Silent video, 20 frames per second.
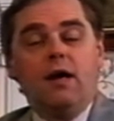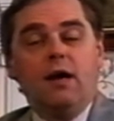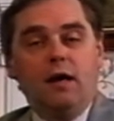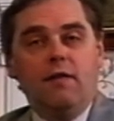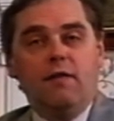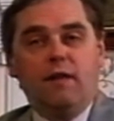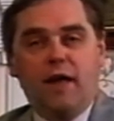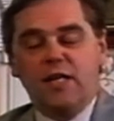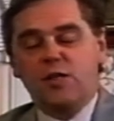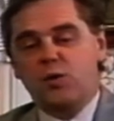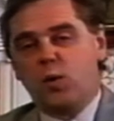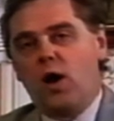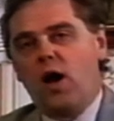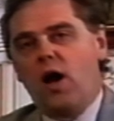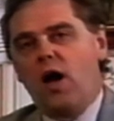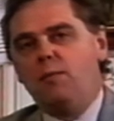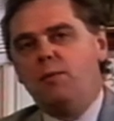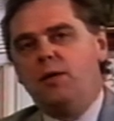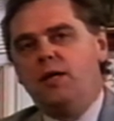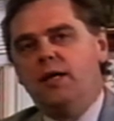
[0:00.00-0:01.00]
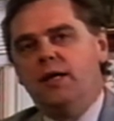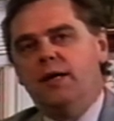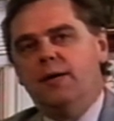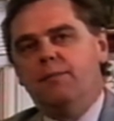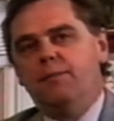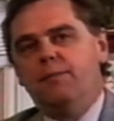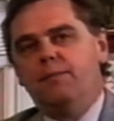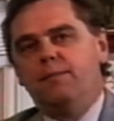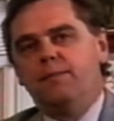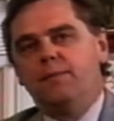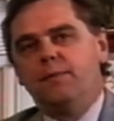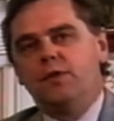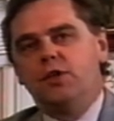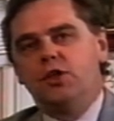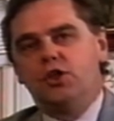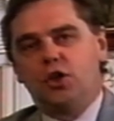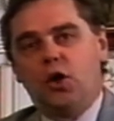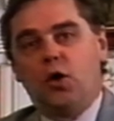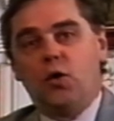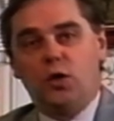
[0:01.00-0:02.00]
And that's why I'm here,
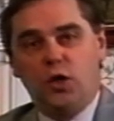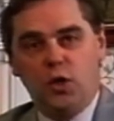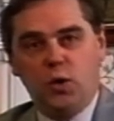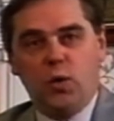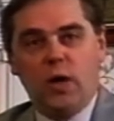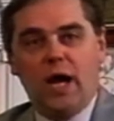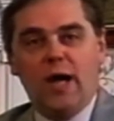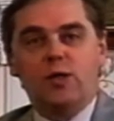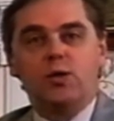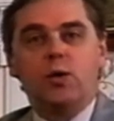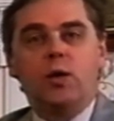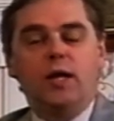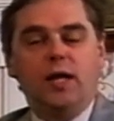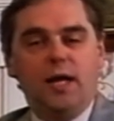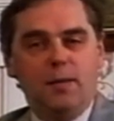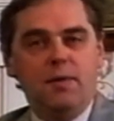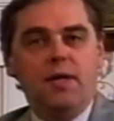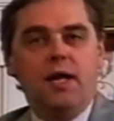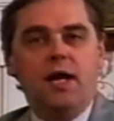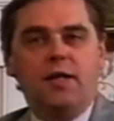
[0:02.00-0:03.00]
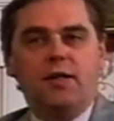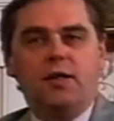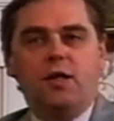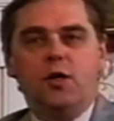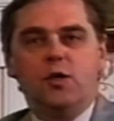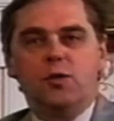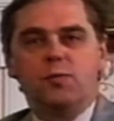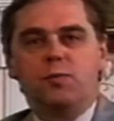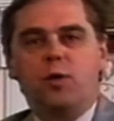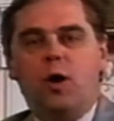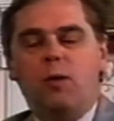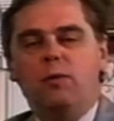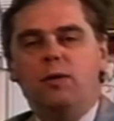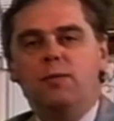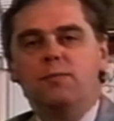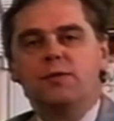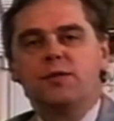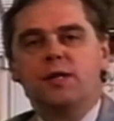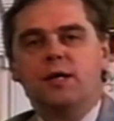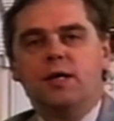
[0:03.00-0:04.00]
to show you how to eliminate those
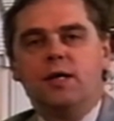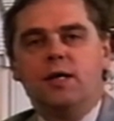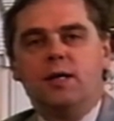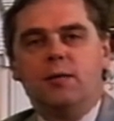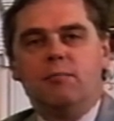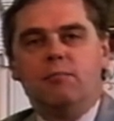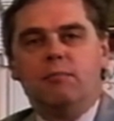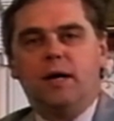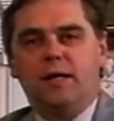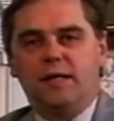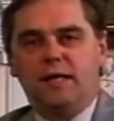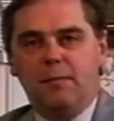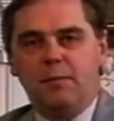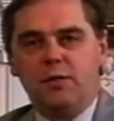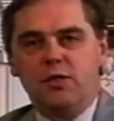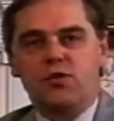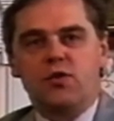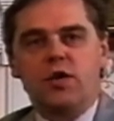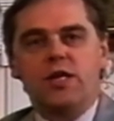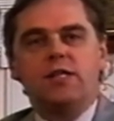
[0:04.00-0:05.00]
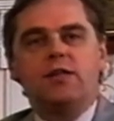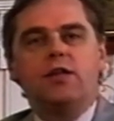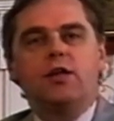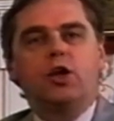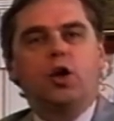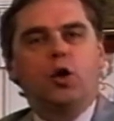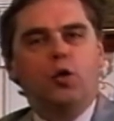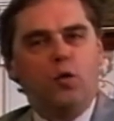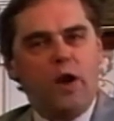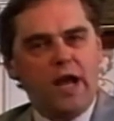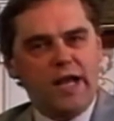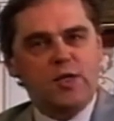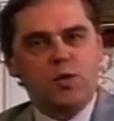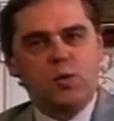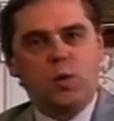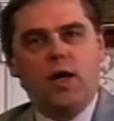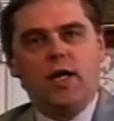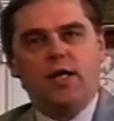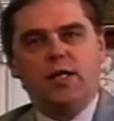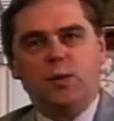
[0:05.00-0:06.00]
problems by demonstrating the
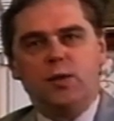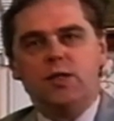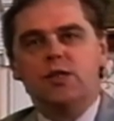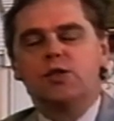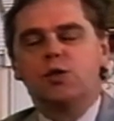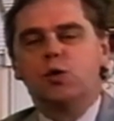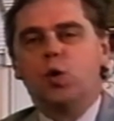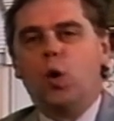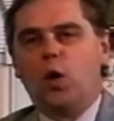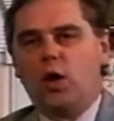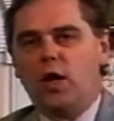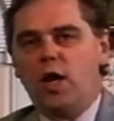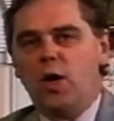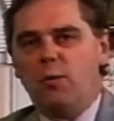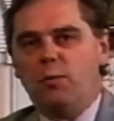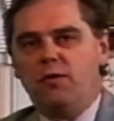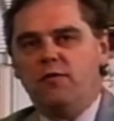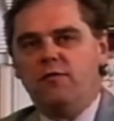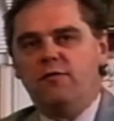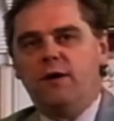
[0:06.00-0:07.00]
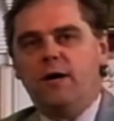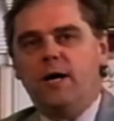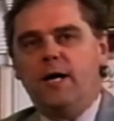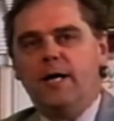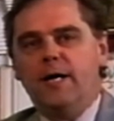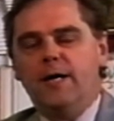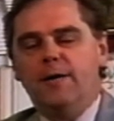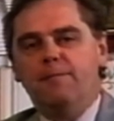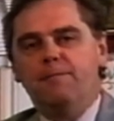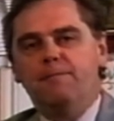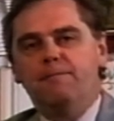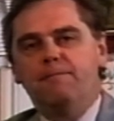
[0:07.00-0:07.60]
correct way to install an open fire.